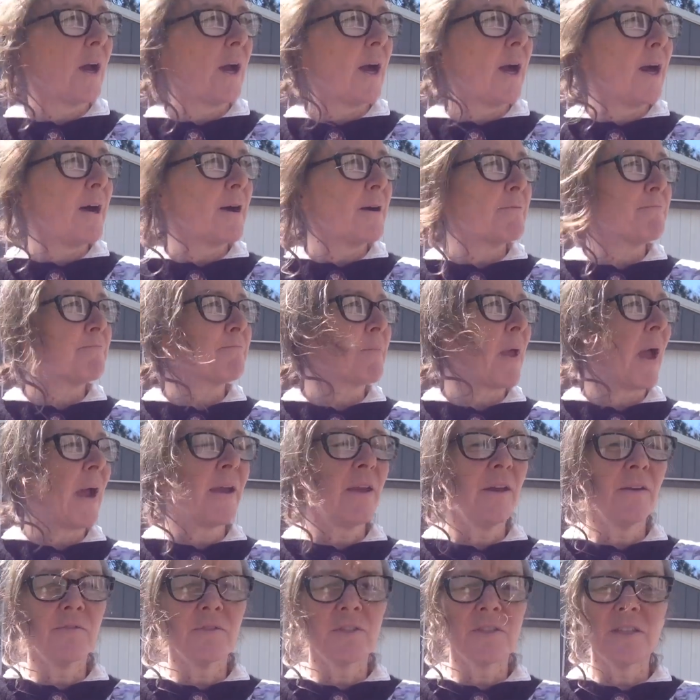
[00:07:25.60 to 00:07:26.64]
I
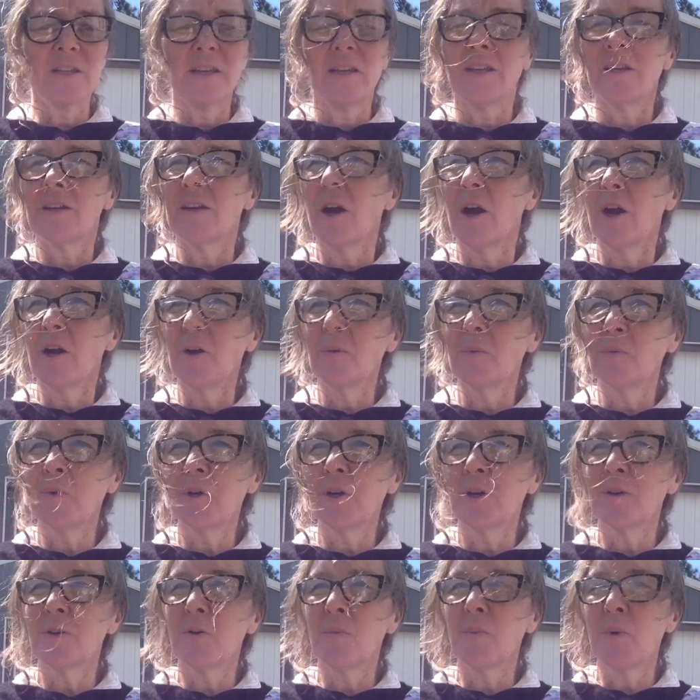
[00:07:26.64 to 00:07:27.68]
have seen
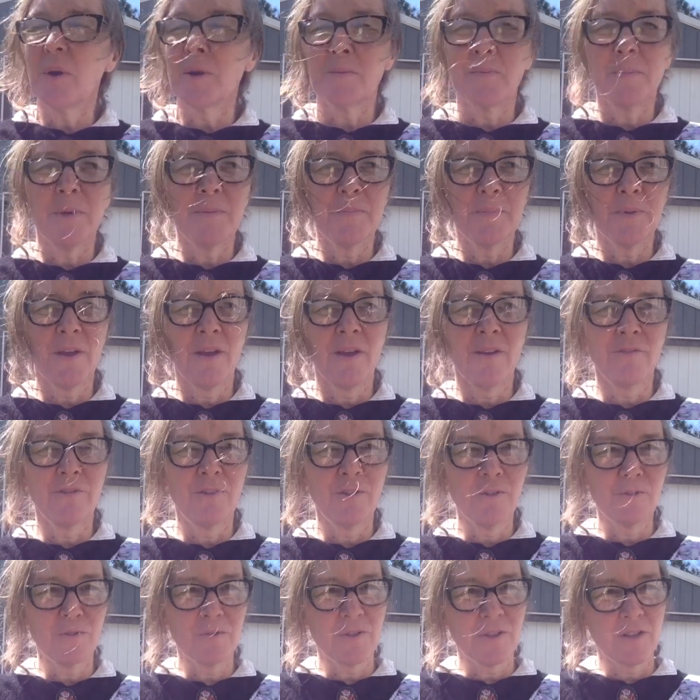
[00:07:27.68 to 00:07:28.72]
artwork where people have
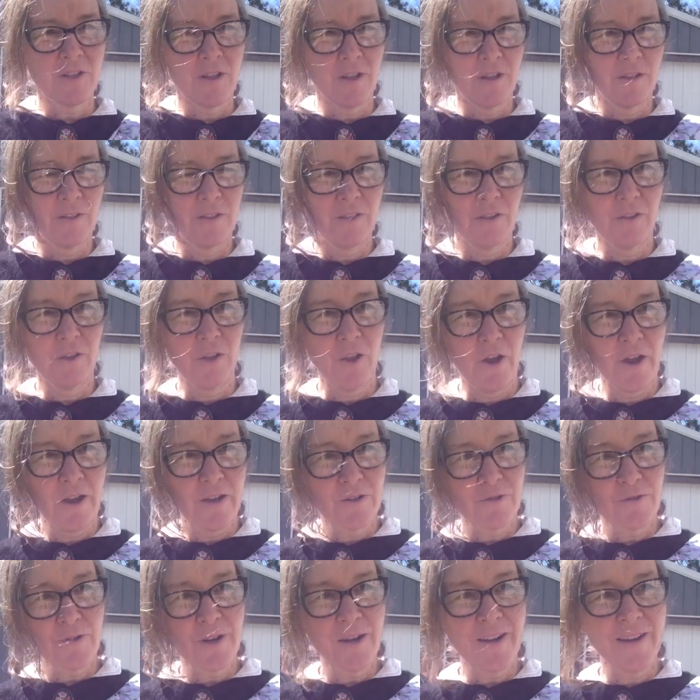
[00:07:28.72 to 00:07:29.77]
used the
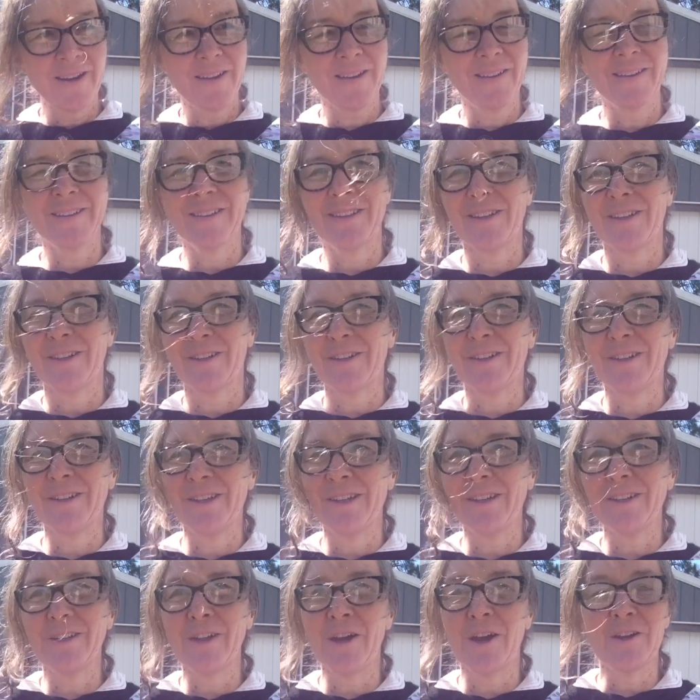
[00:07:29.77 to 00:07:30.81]
laundry, their
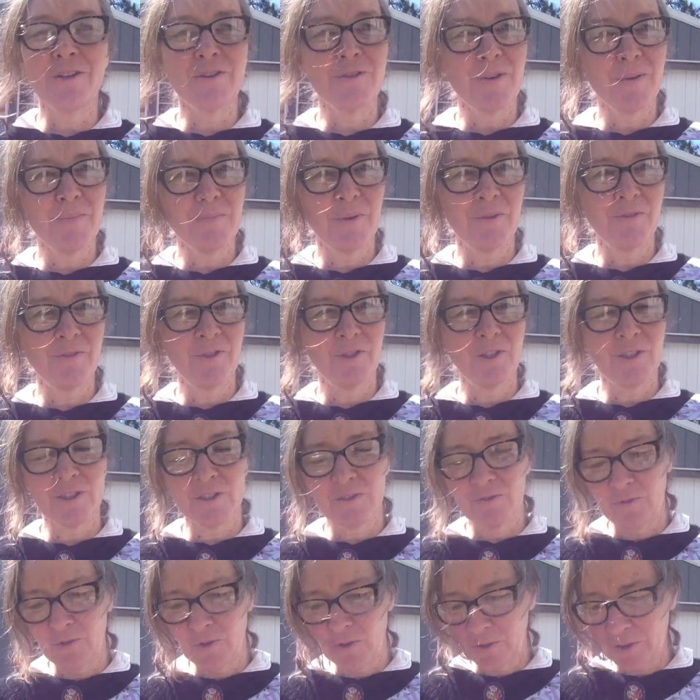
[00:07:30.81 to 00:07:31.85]
clean laundry before
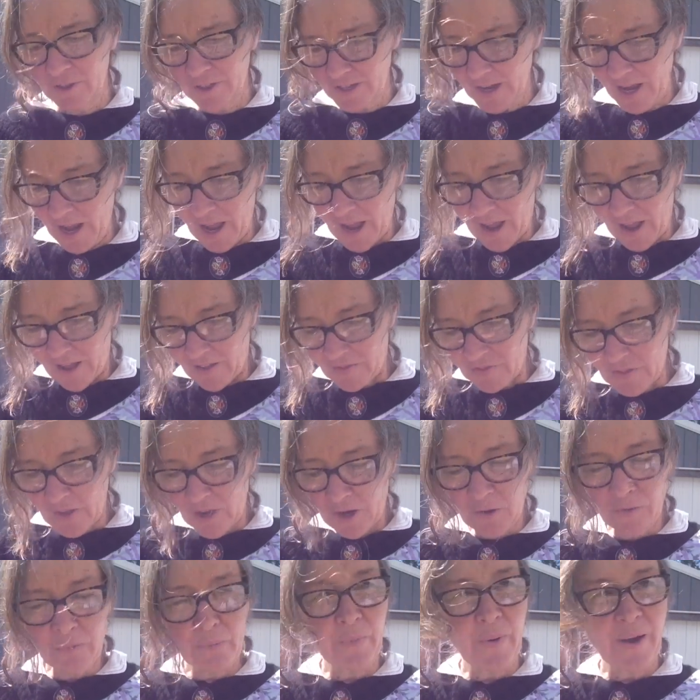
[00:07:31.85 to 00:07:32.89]
it's folded, and
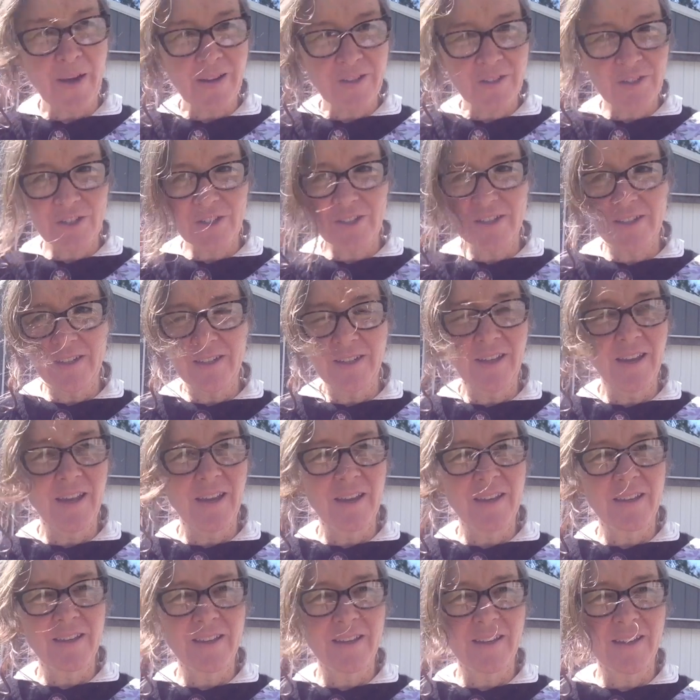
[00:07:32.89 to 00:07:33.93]
they arrange it
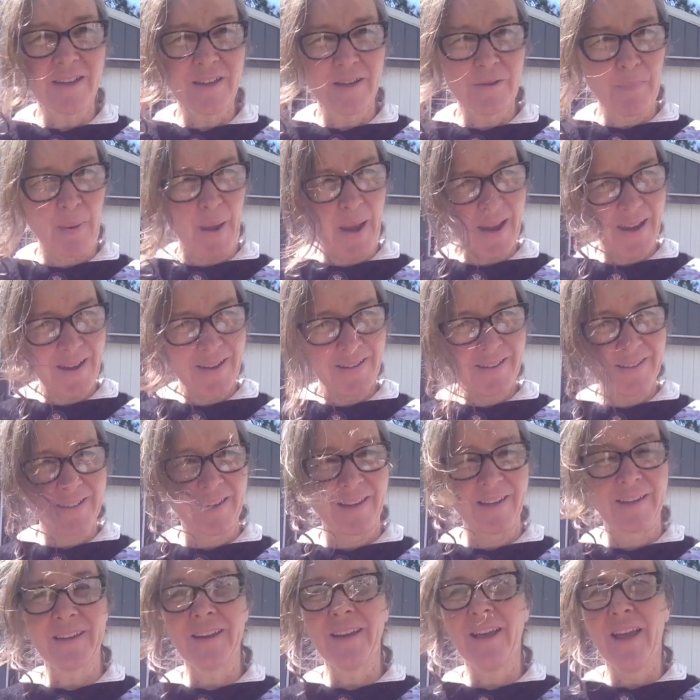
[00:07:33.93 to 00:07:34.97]
like a
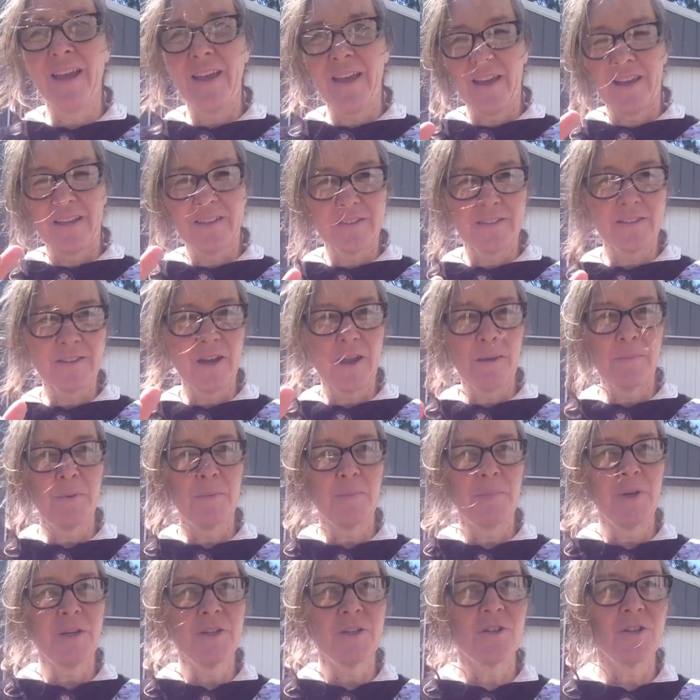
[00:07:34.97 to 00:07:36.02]
painting and snap a
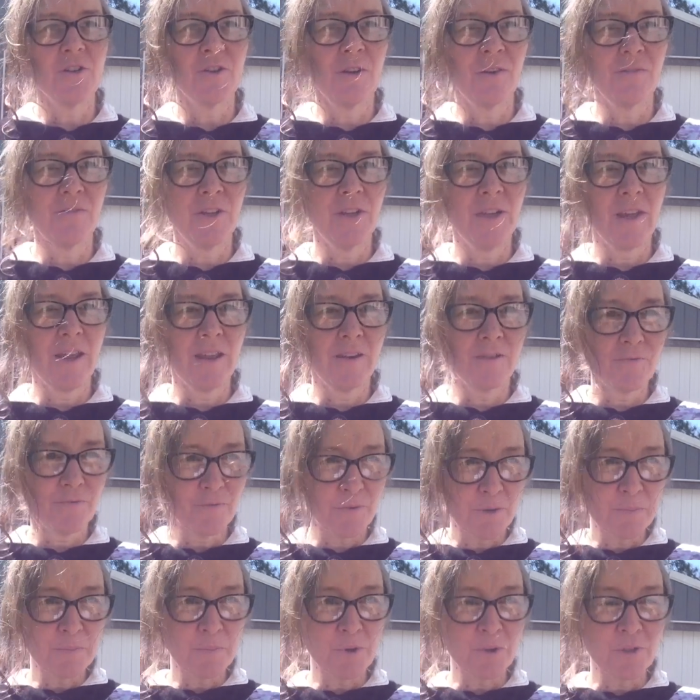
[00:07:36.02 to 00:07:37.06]
picture of it and
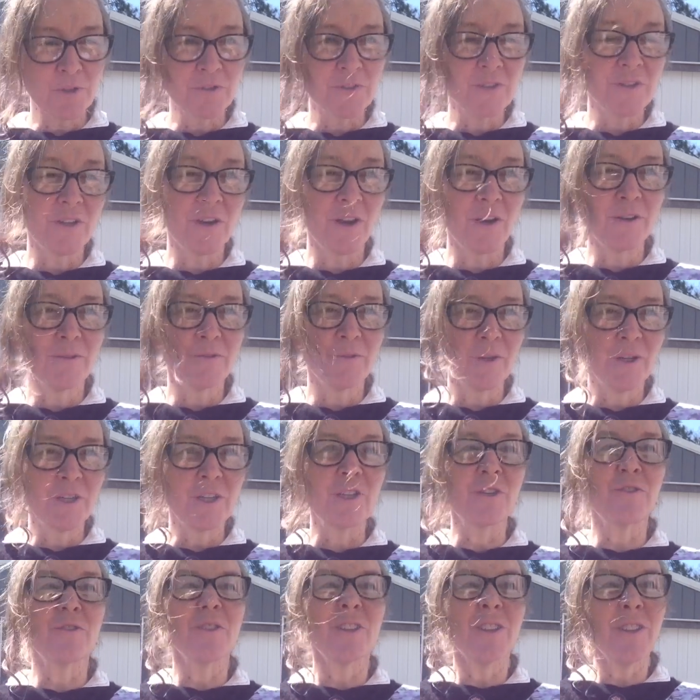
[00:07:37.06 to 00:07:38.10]
reproduce the artwork
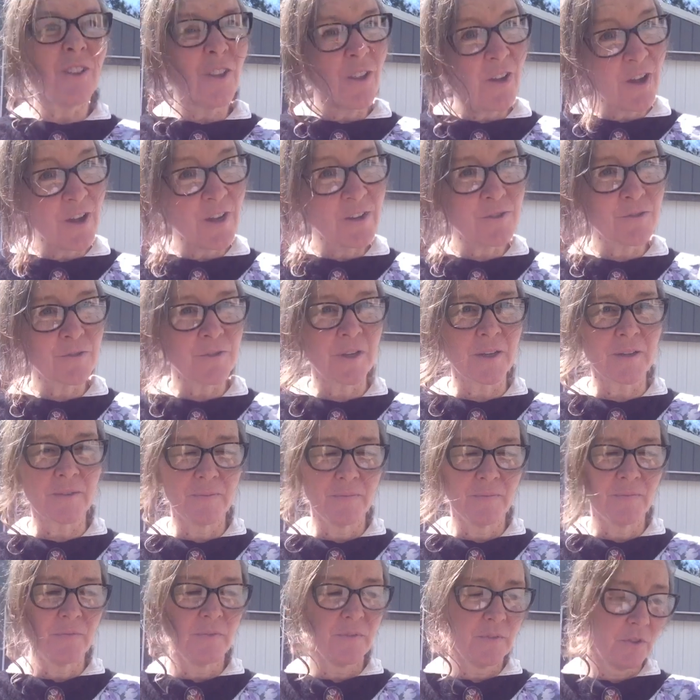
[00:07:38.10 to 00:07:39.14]
using laundry.
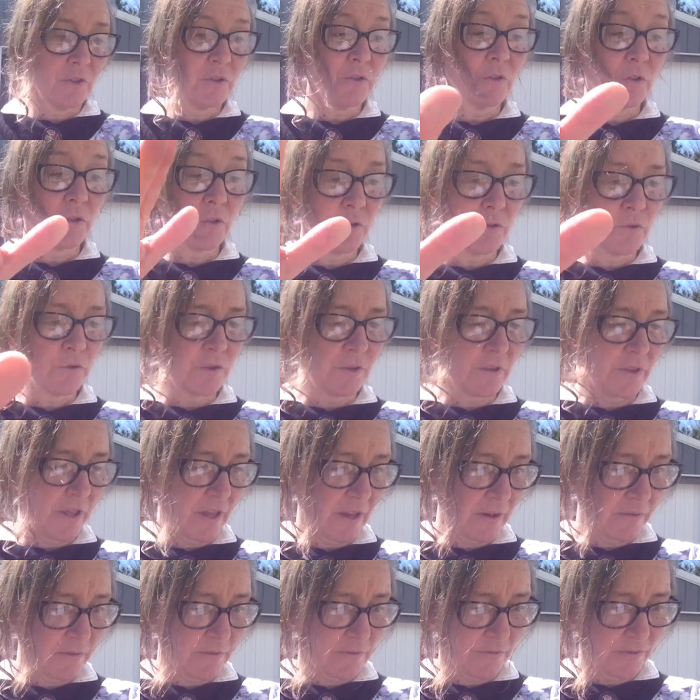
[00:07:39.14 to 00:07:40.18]
You can Google
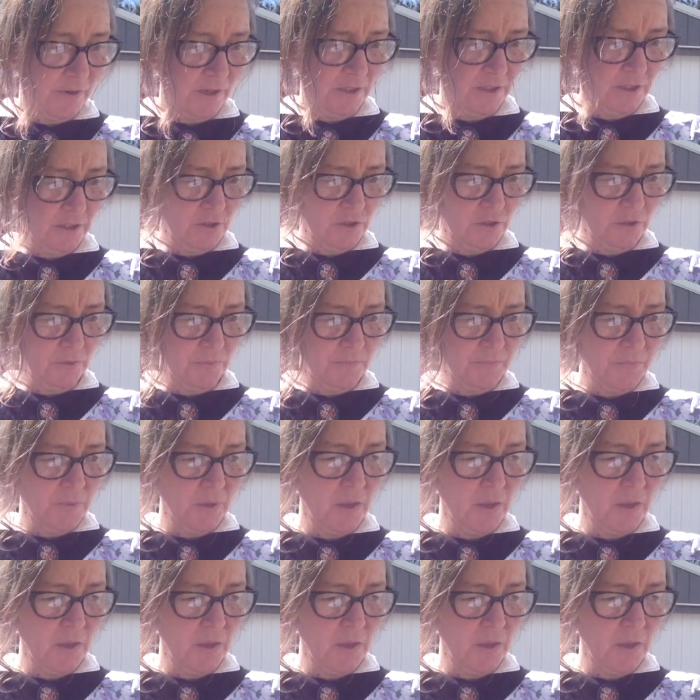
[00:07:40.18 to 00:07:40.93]
that and find it too.